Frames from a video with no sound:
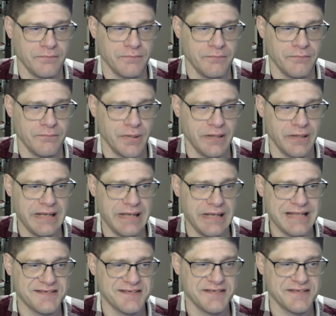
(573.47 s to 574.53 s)
but
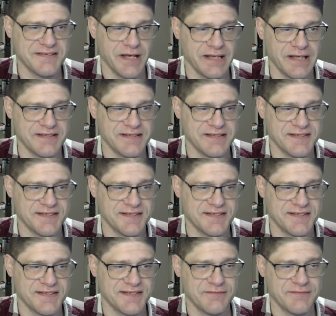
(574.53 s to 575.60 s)
it's not
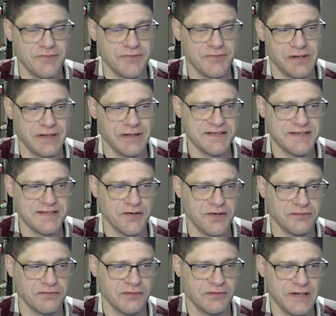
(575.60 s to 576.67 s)
well, it's o-
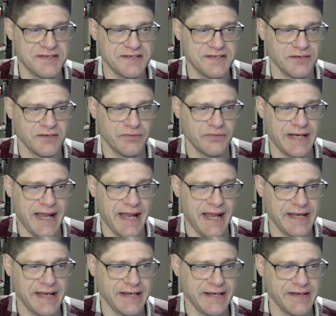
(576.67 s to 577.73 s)
it's okay, I
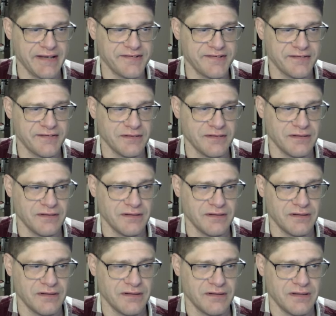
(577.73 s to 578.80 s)
guess.
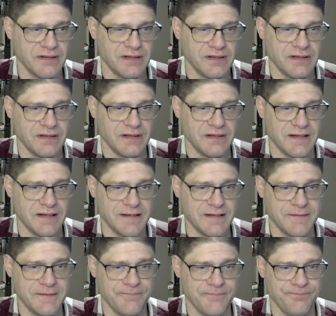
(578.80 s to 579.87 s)

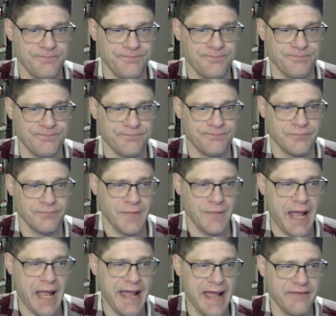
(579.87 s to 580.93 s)
Um, I
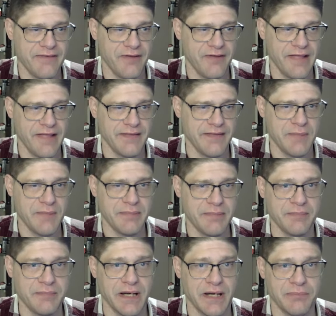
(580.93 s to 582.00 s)
had thought that maybe
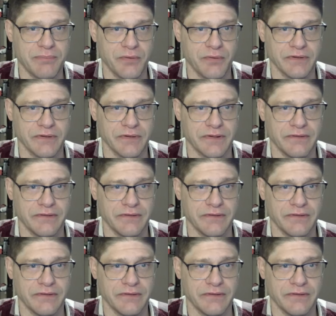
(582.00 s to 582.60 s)
my opponent could